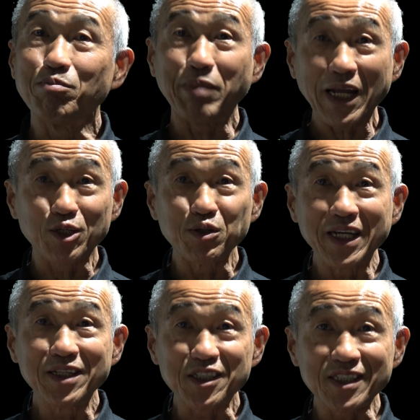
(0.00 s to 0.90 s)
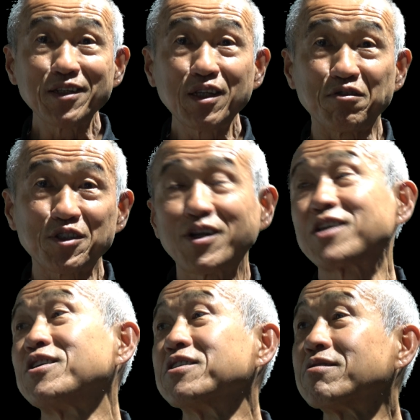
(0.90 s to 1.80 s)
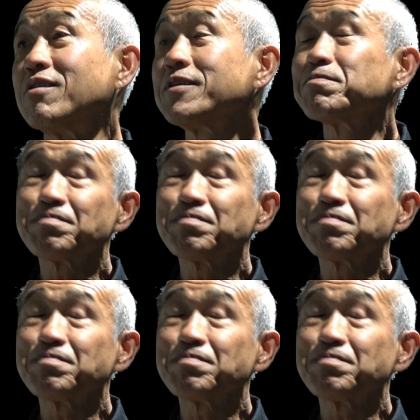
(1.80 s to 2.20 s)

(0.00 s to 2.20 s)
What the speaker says: back to incentive structures, right?